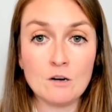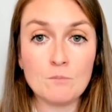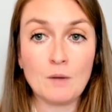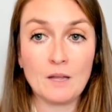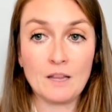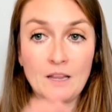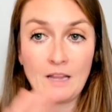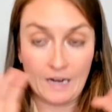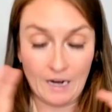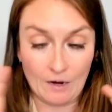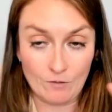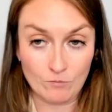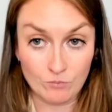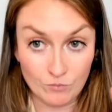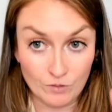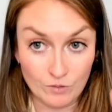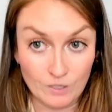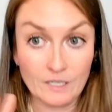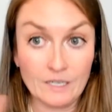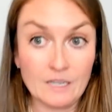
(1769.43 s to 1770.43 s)
but I
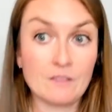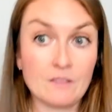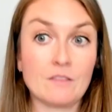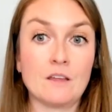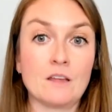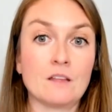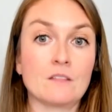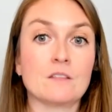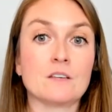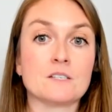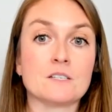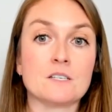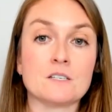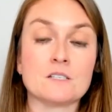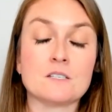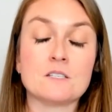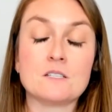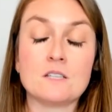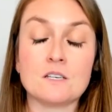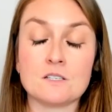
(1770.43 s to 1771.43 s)
really think this
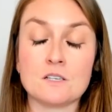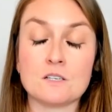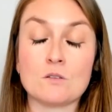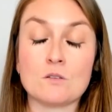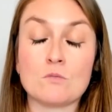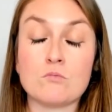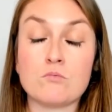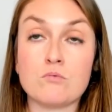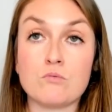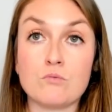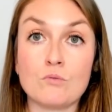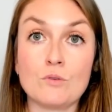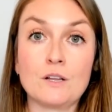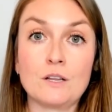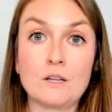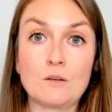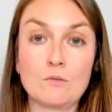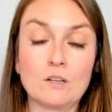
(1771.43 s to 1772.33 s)
is a really,